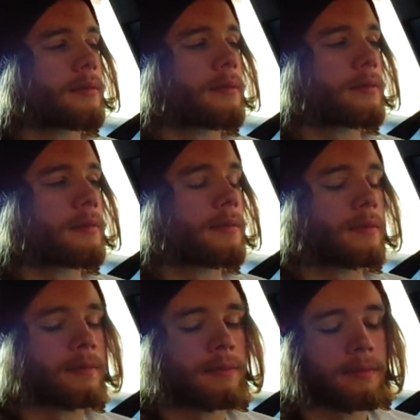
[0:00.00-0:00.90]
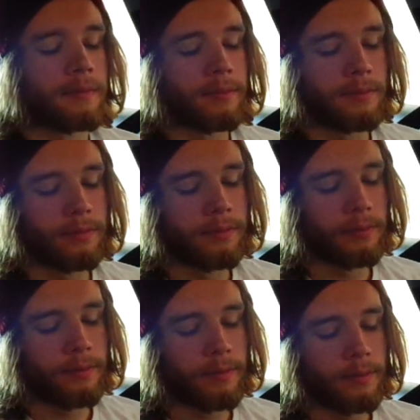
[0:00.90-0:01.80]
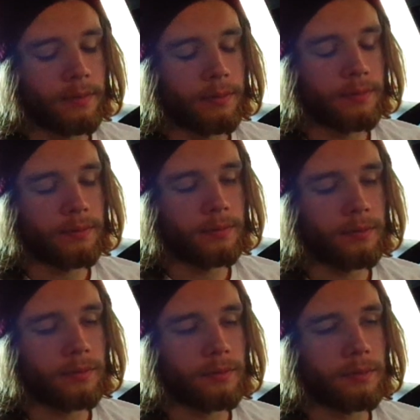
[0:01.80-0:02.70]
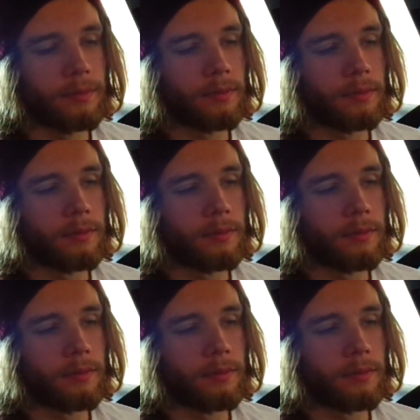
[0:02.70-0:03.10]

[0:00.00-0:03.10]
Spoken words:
Nobody speaks.